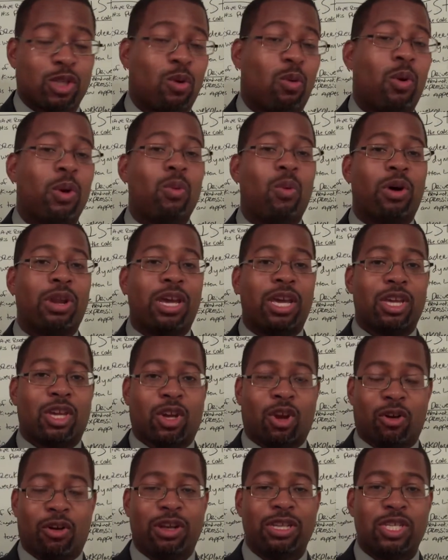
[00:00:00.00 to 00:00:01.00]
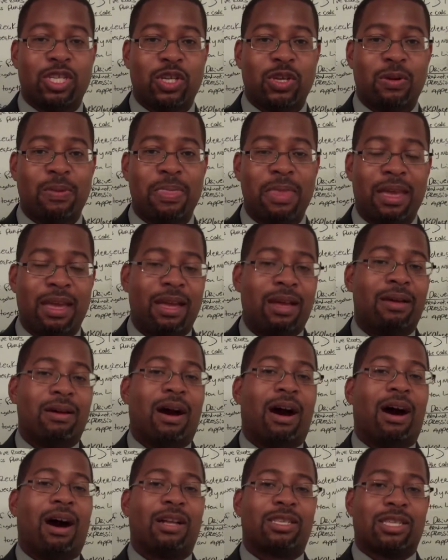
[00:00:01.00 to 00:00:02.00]
So we want to encourage you
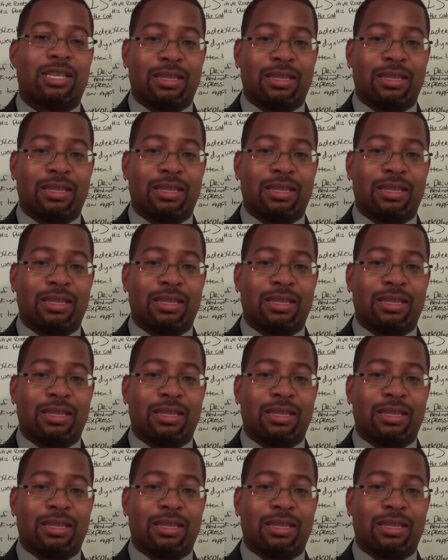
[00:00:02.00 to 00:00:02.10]
uh,